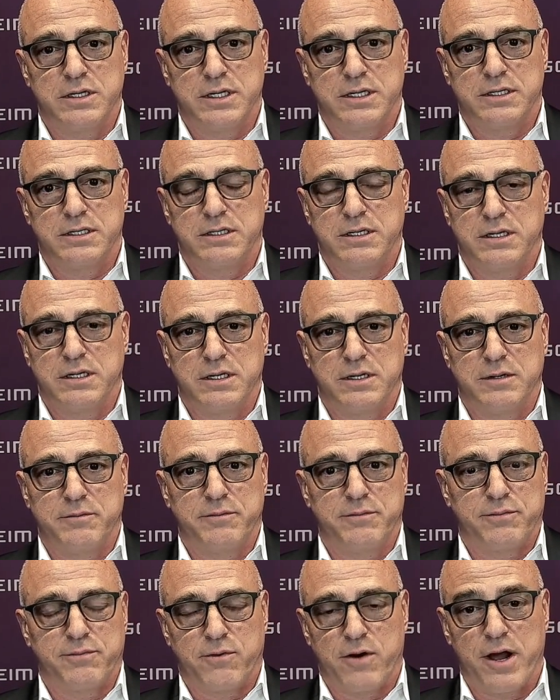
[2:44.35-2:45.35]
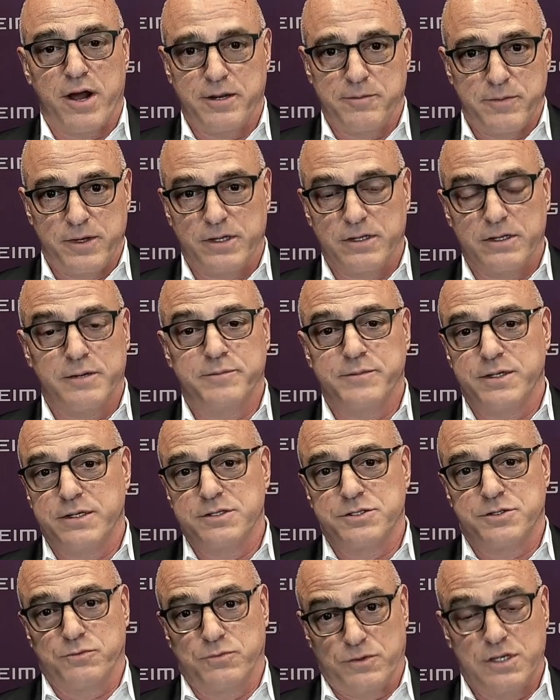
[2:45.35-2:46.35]
Like um, Brian Millham
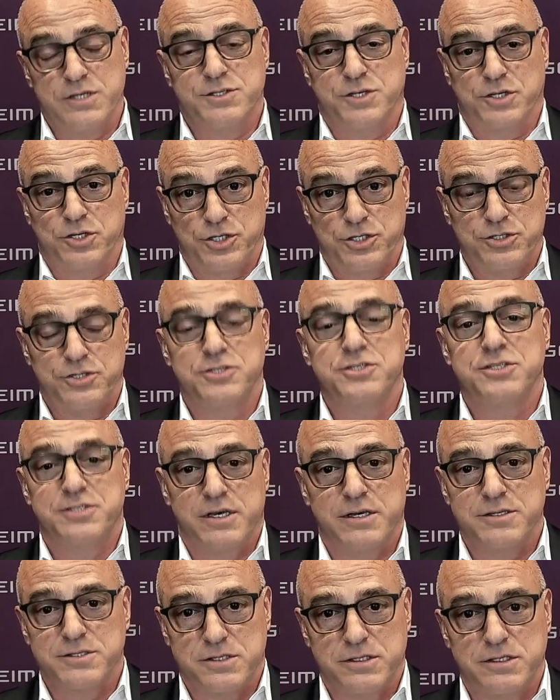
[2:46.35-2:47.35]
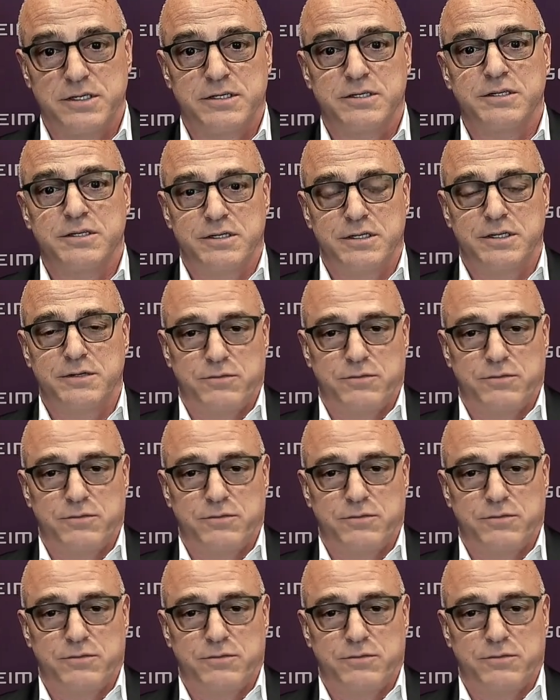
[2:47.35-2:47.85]
is a is a good sales leader.